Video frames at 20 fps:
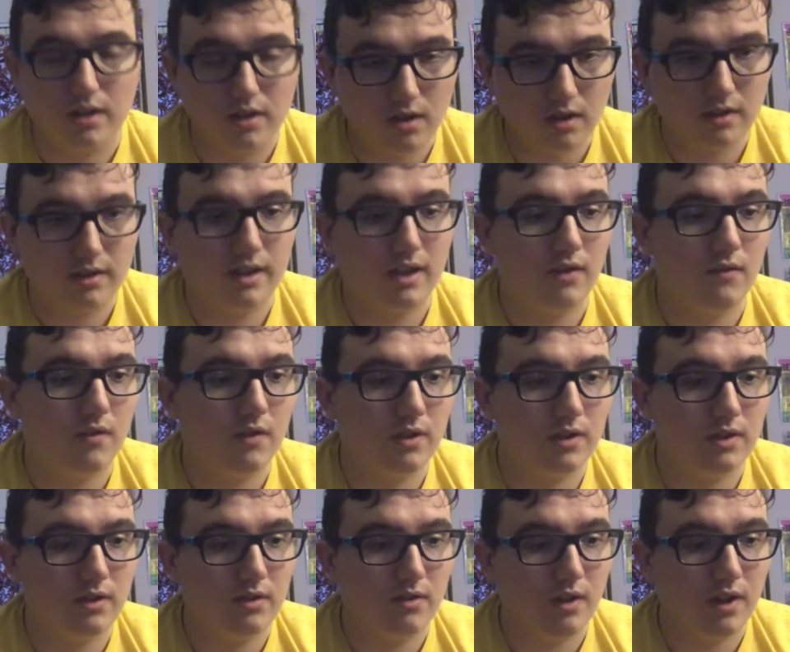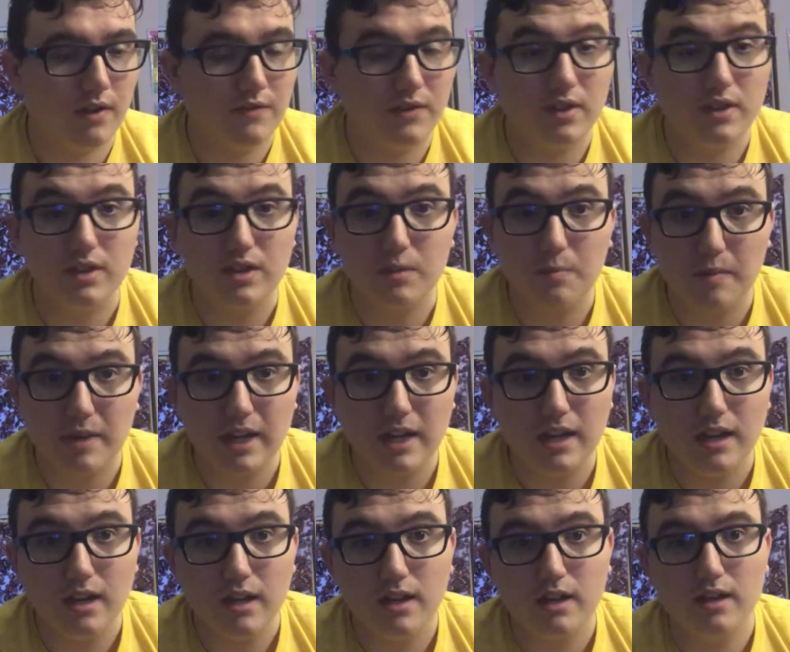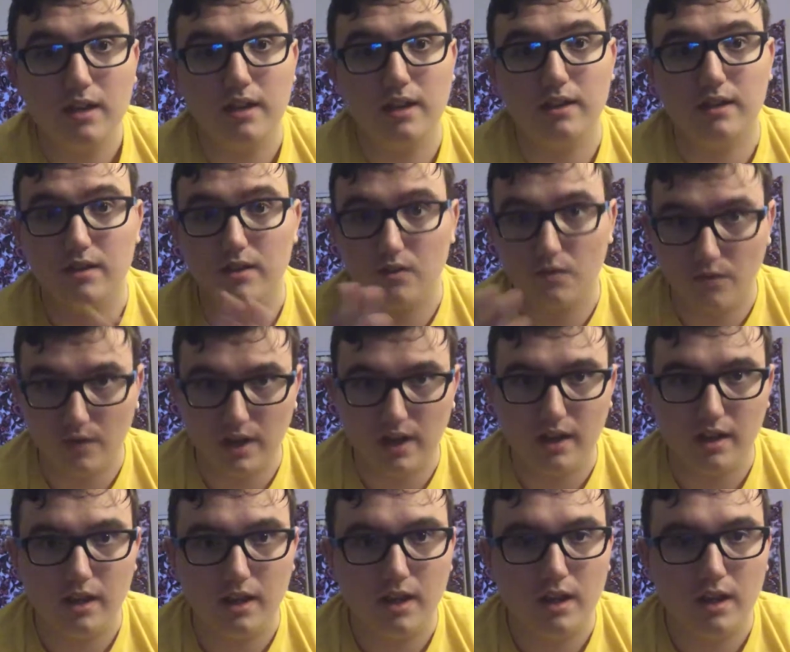contact versus left, and speed is in the red.